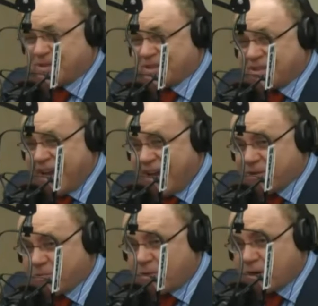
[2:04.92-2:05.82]
there's a
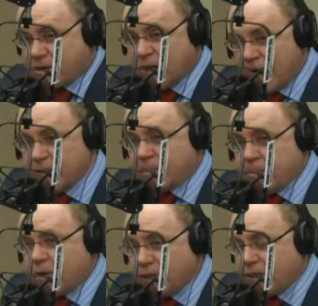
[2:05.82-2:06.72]
second one. And the
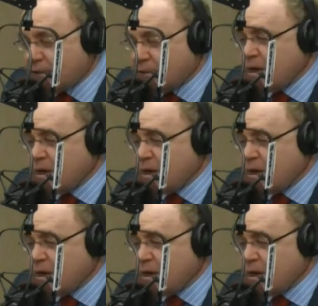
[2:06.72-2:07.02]
point is,